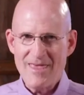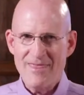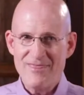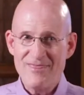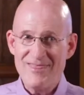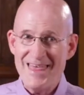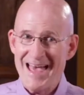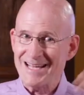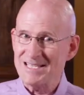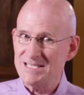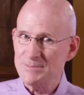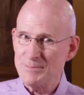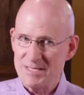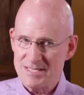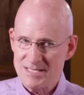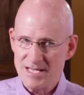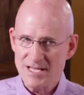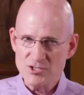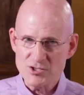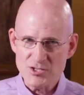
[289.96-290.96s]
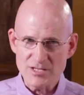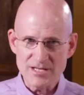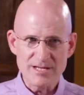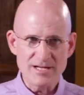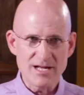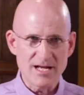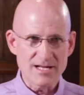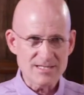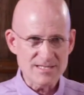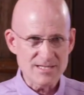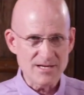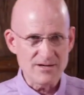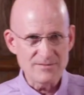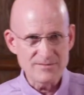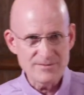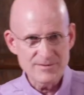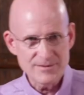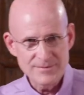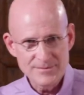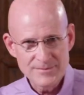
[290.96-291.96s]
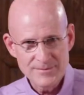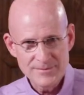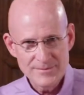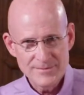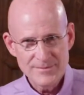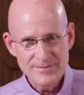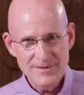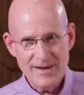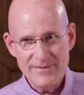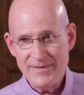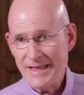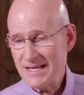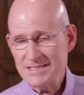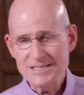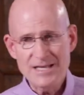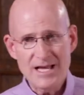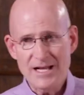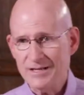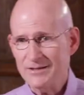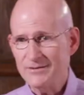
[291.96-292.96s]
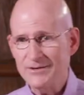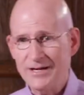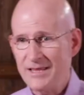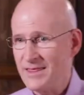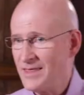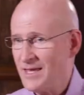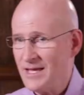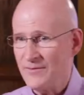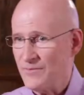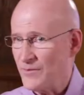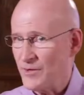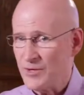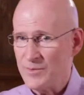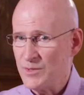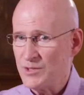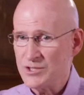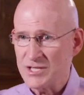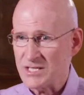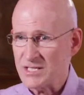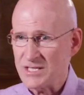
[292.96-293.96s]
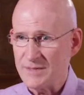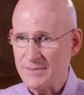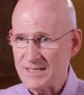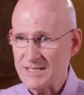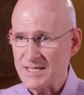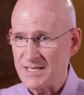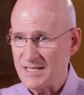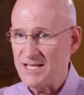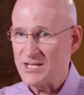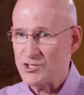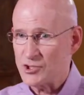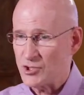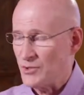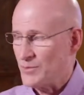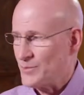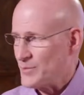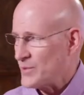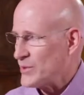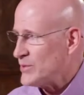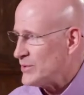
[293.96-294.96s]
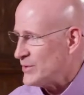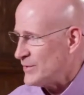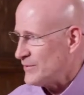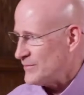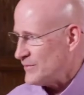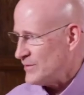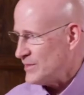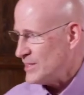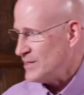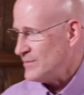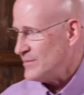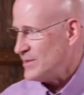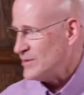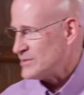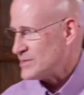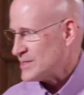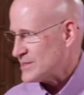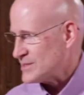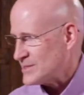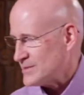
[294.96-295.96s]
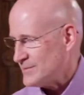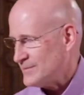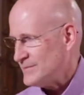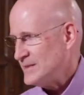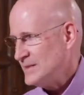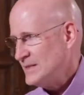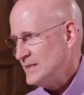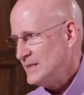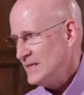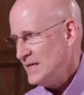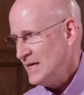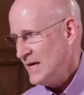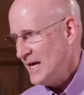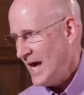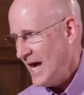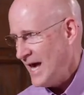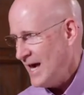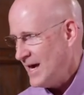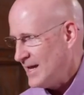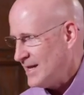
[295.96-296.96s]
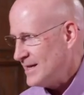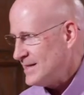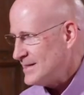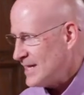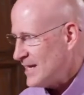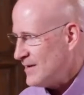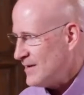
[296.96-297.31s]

That's potentially not self. And that's not a great thing for your immune system. It's additional burden for the immune system. And